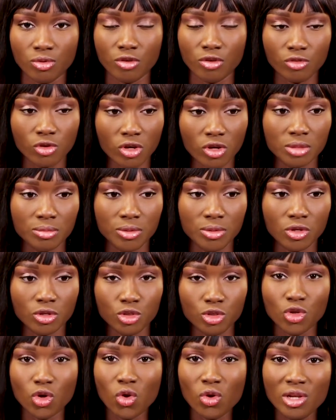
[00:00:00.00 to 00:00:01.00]
of course,
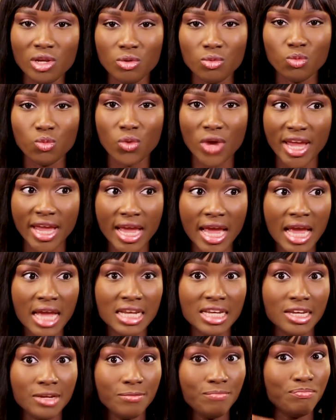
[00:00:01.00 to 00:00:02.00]
because
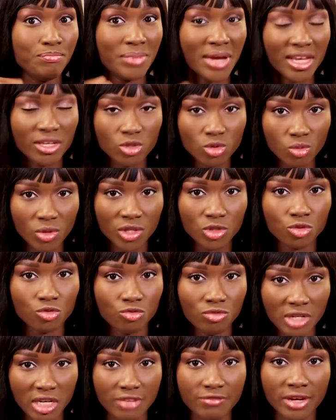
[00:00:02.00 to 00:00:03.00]
the best way to
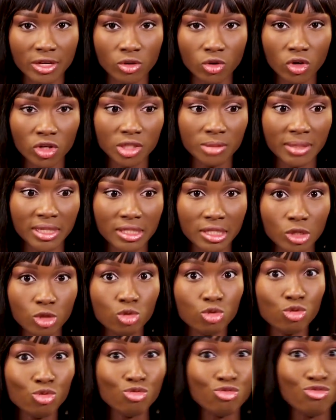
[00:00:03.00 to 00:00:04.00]
relieve engorgement is
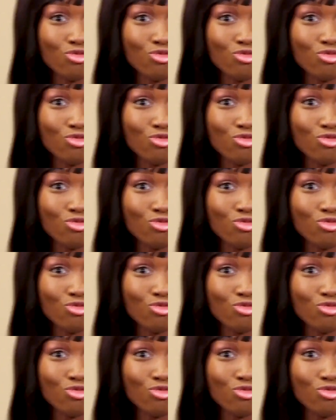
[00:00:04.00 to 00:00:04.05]
to